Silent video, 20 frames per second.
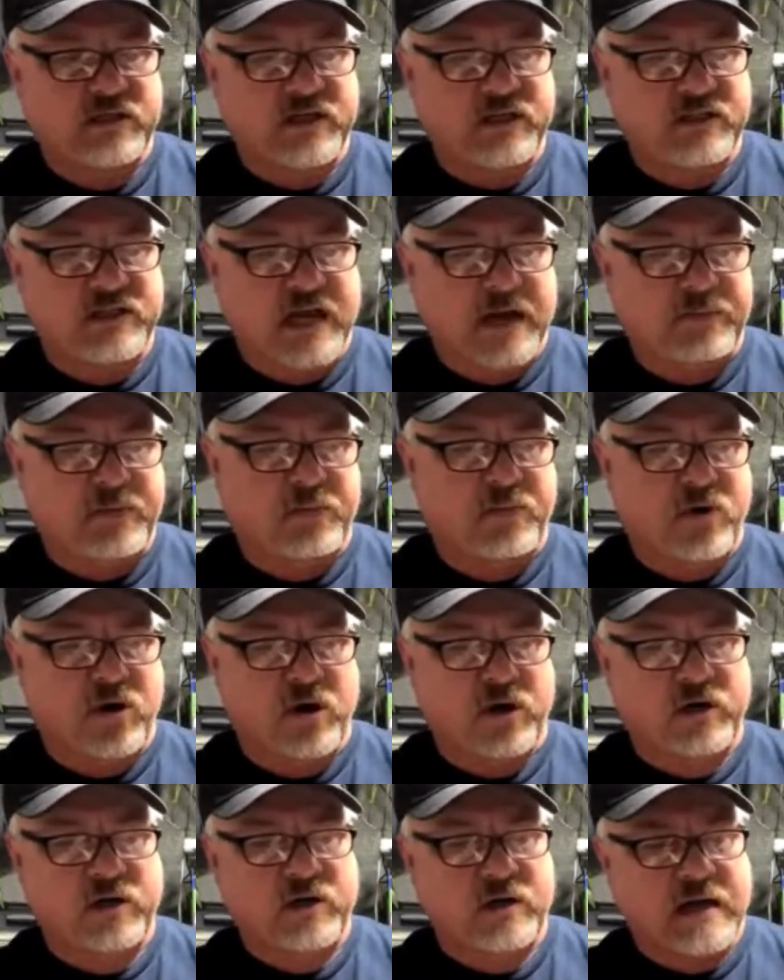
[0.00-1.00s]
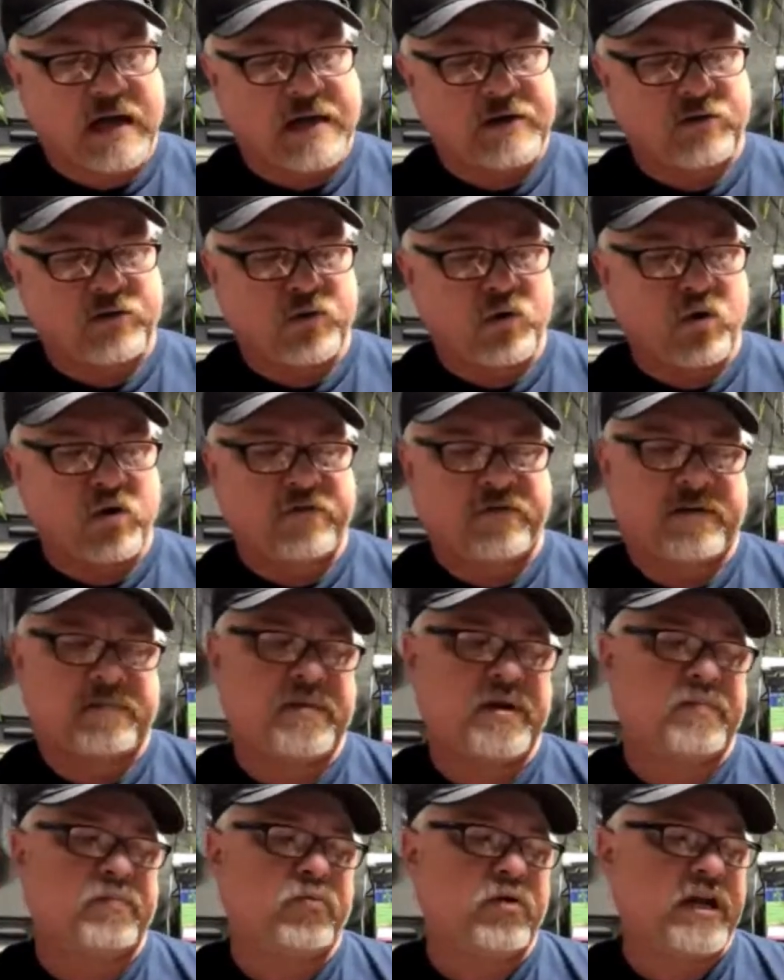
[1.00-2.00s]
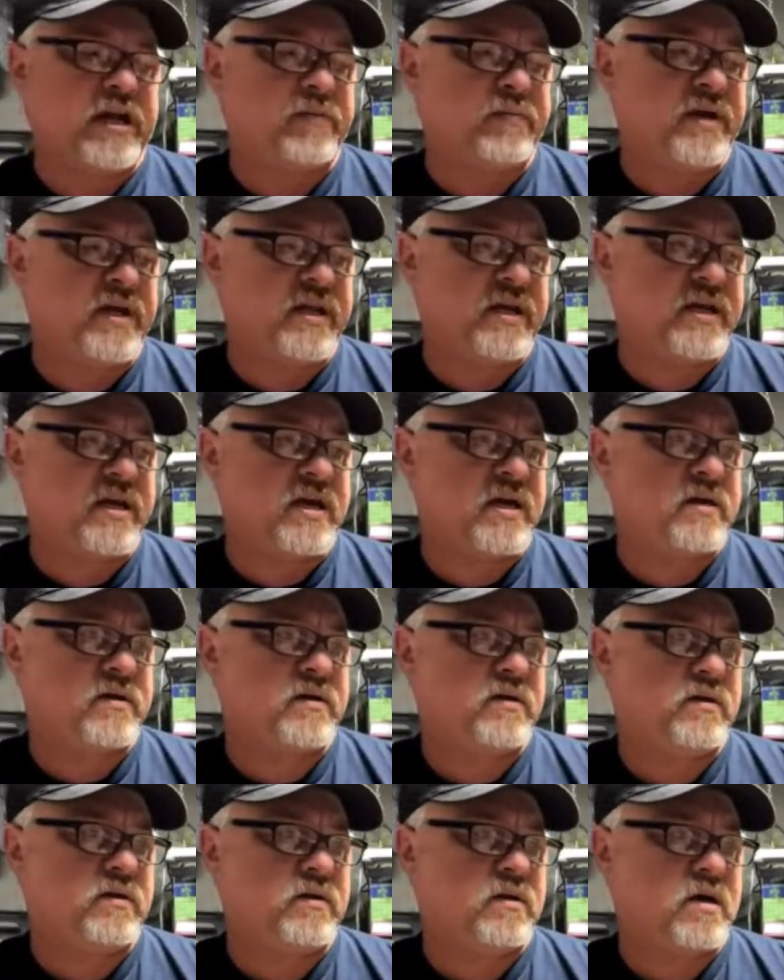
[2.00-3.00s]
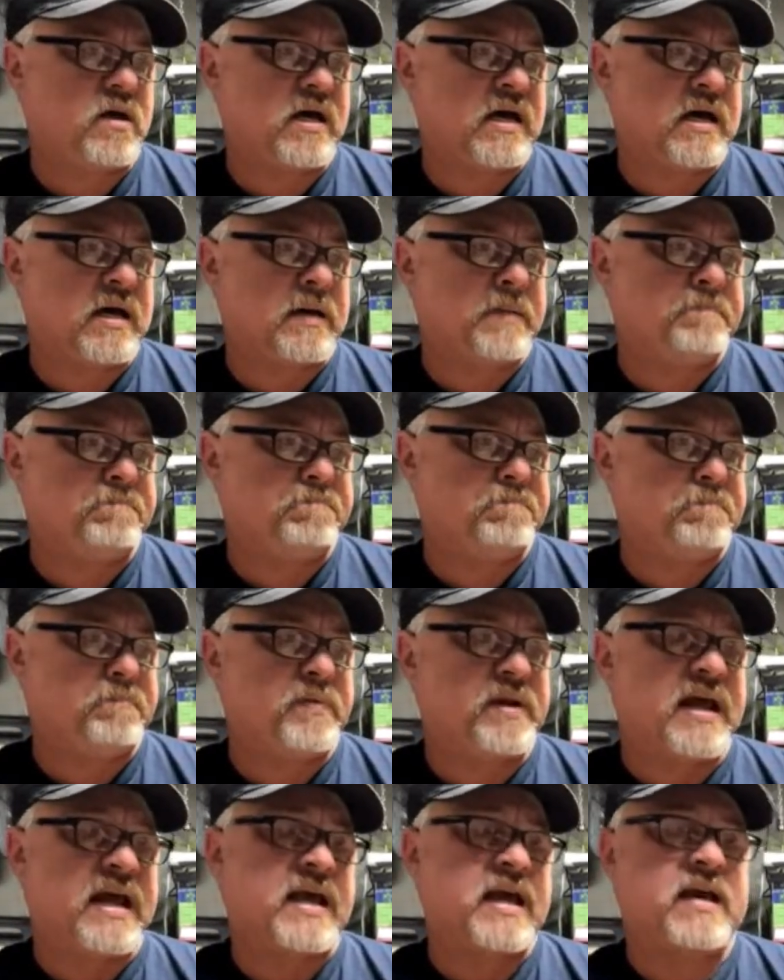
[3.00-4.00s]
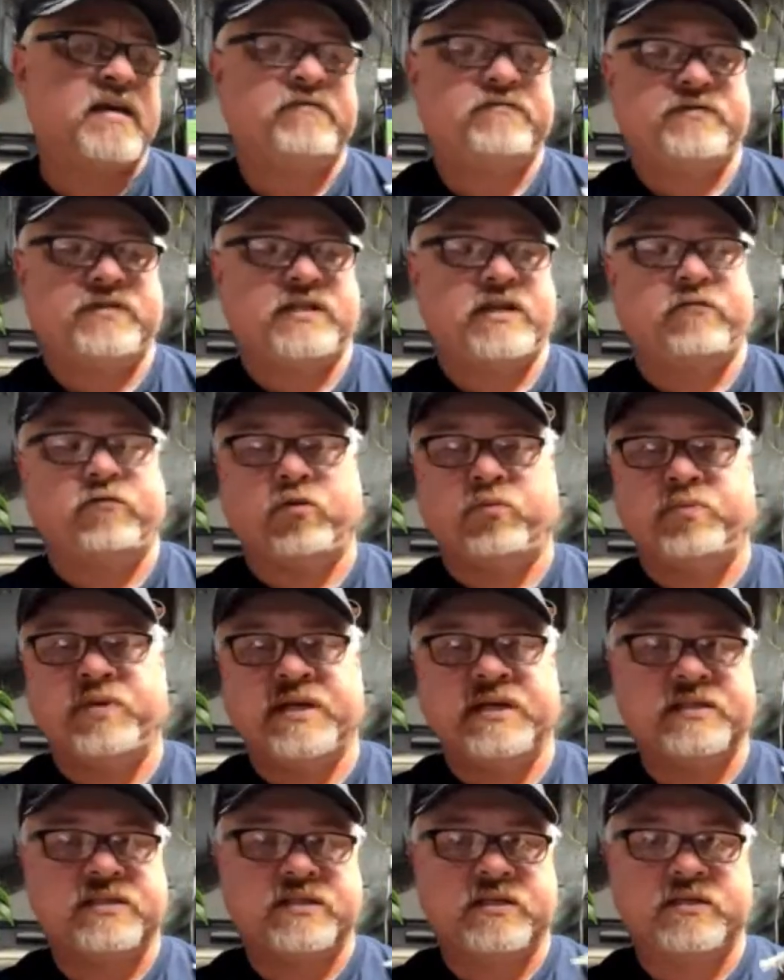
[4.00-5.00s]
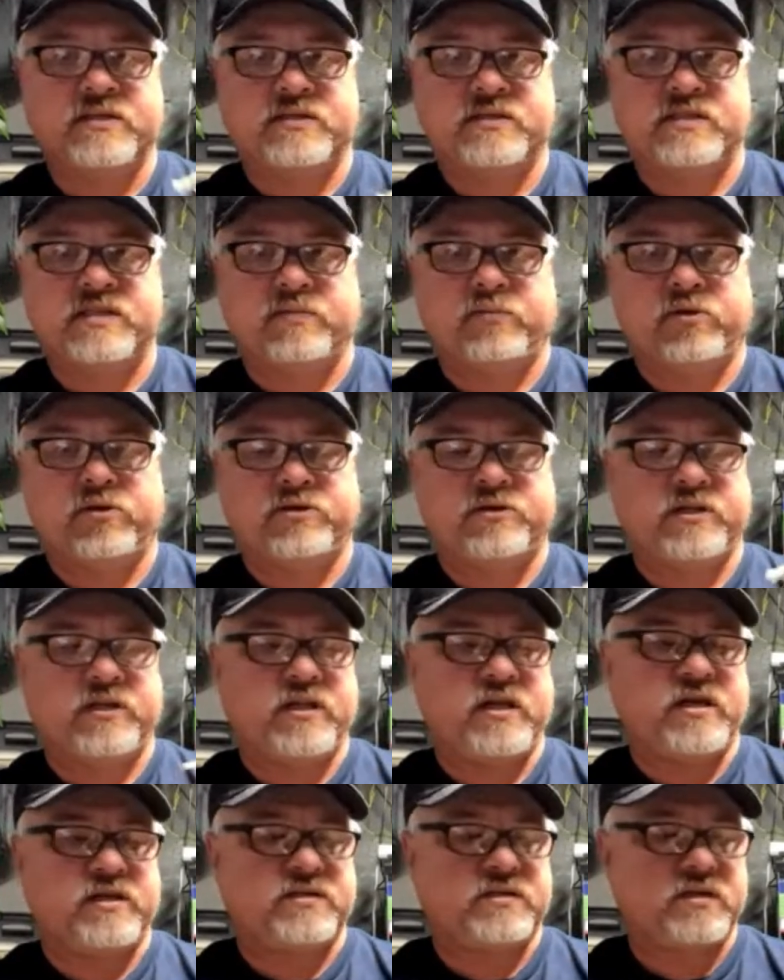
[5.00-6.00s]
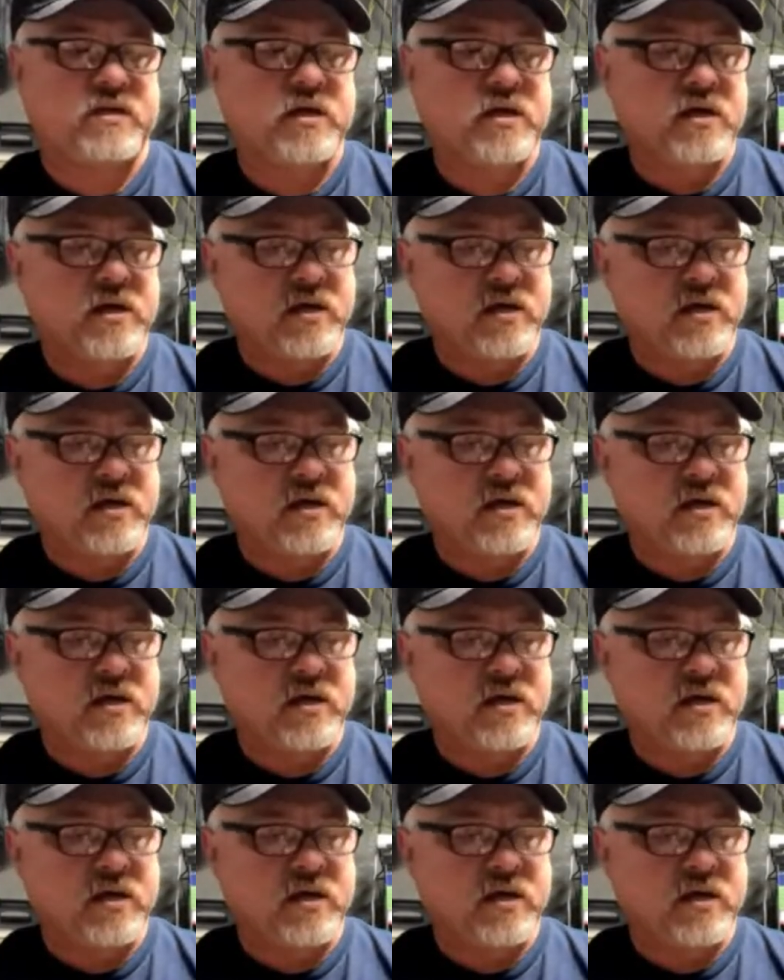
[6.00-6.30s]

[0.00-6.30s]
Catapa bark. I don't know if I'm going to bring them in again, but I have several pieces similar to this.